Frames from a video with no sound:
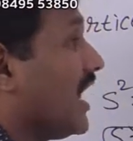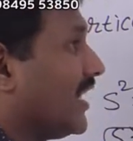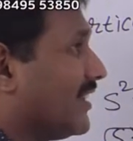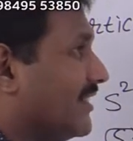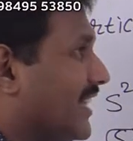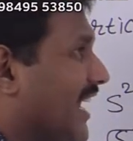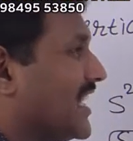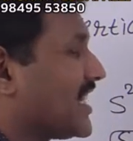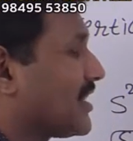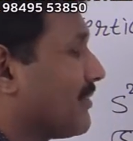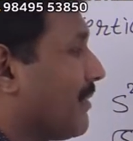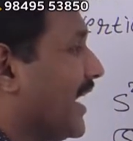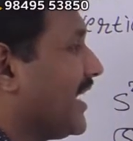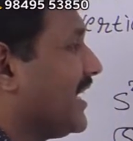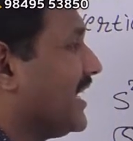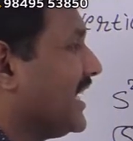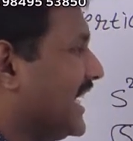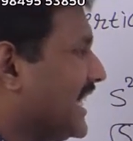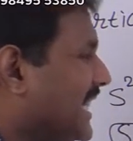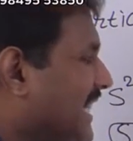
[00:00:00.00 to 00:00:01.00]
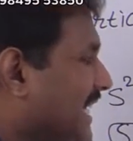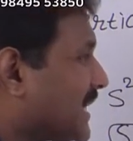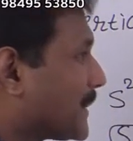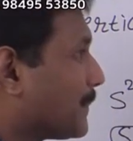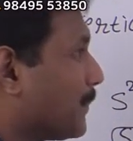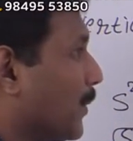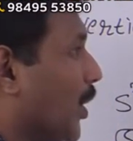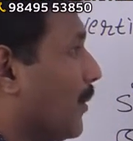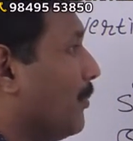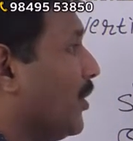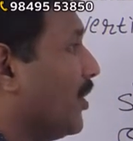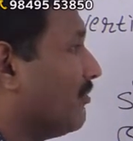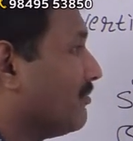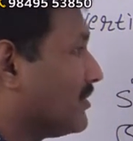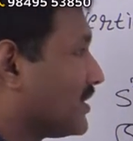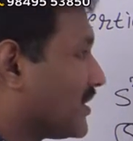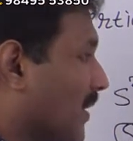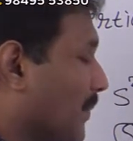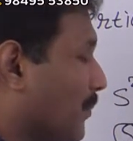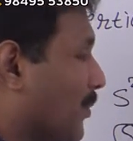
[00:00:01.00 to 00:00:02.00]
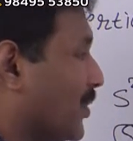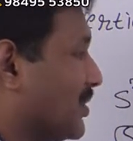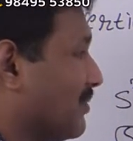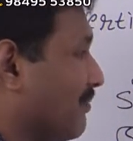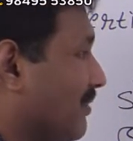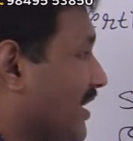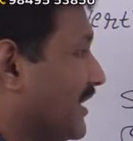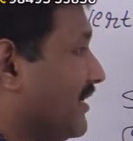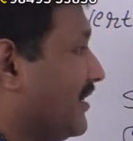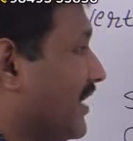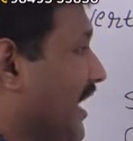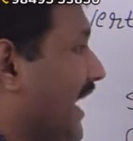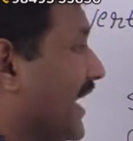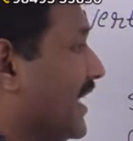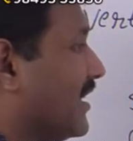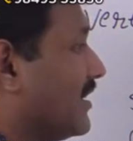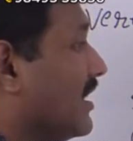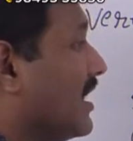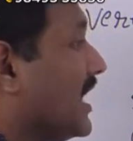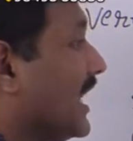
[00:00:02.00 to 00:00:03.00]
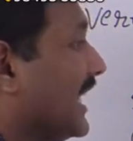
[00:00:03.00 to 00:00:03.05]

That's why in this problem, suppose we take